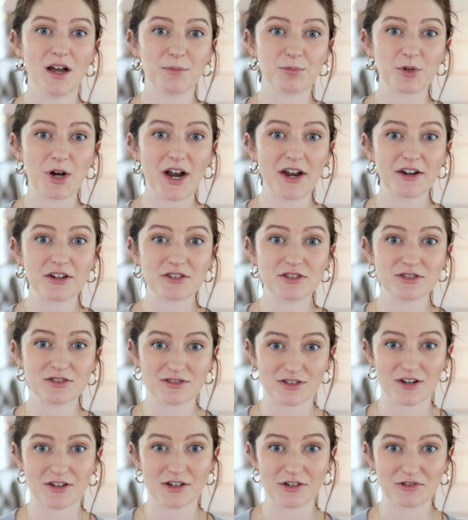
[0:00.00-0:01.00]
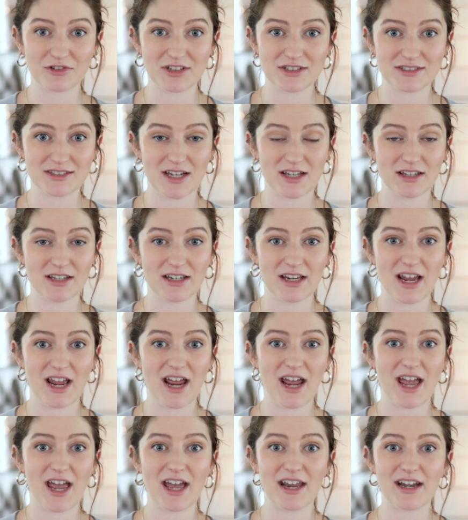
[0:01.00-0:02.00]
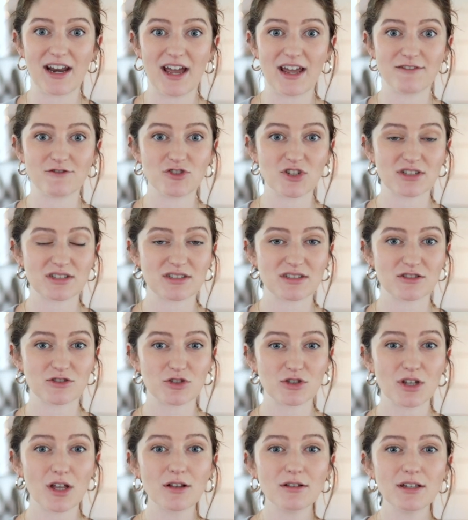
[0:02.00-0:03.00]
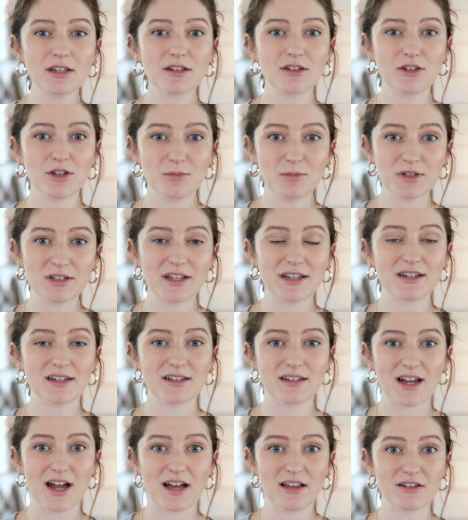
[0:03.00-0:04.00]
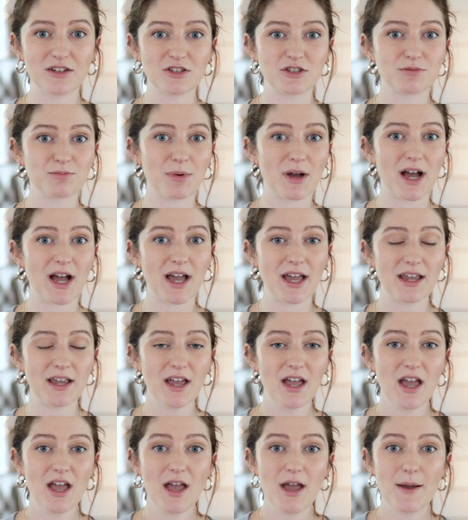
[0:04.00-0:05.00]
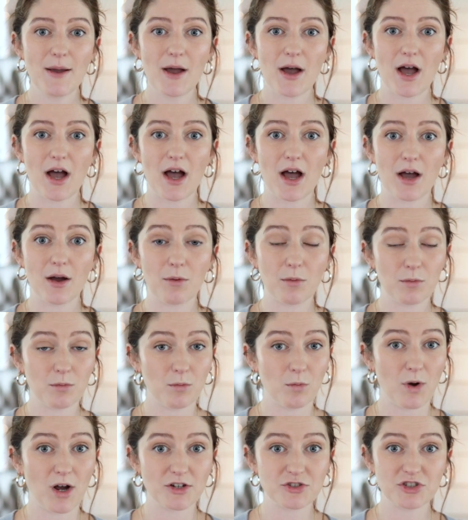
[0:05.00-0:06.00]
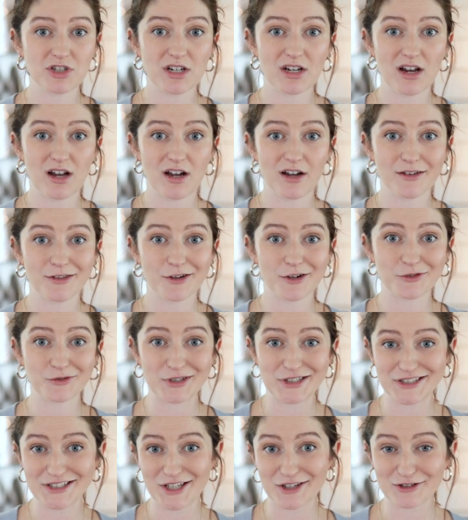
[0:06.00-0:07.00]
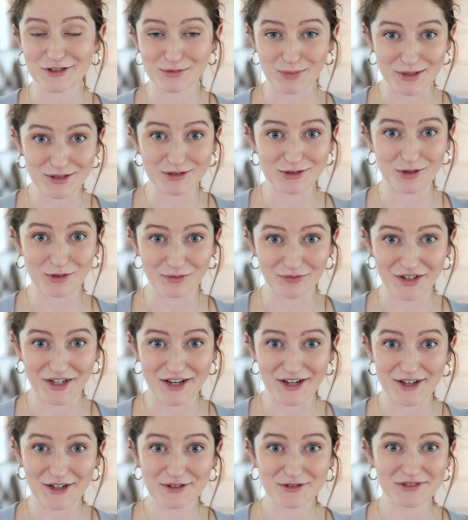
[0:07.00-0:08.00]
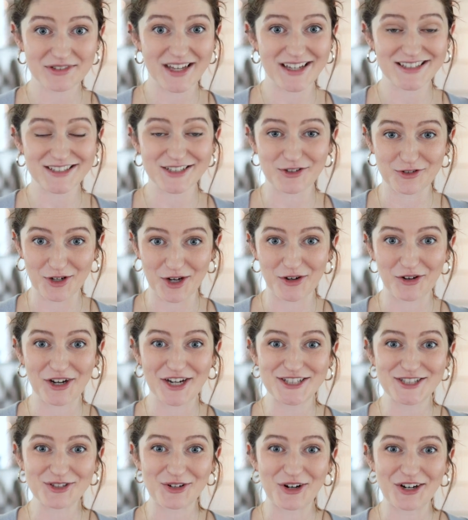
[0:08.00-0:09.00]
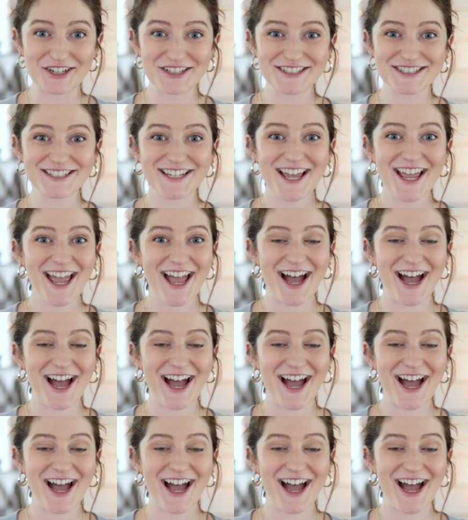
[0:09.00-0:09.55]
prior to starting reselling, and I've just slowly accumulated knowledge by watching other resellers what sold videos. That's a great resource.